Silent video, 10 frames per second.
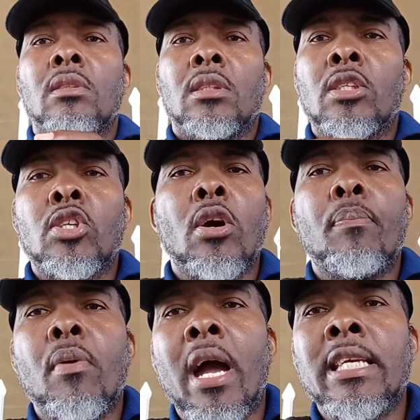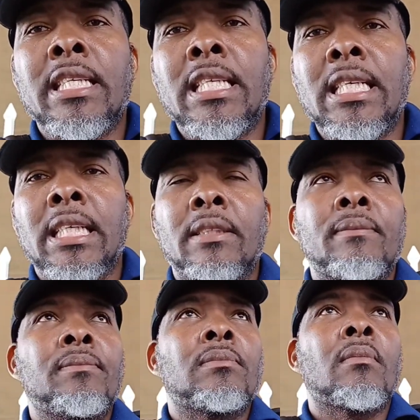The surprisingly,
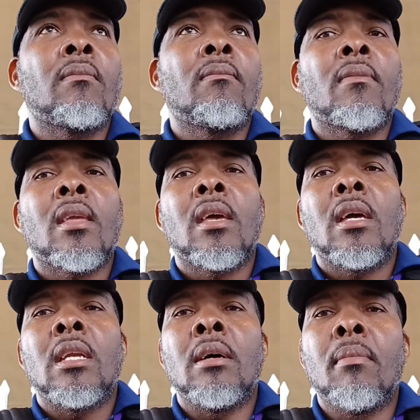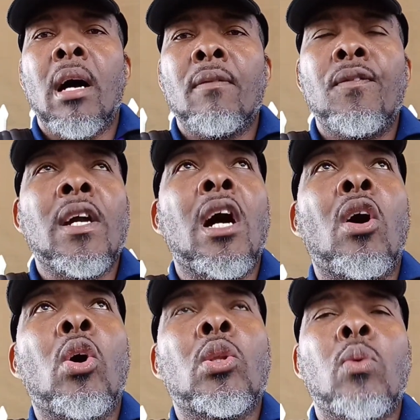the man figure out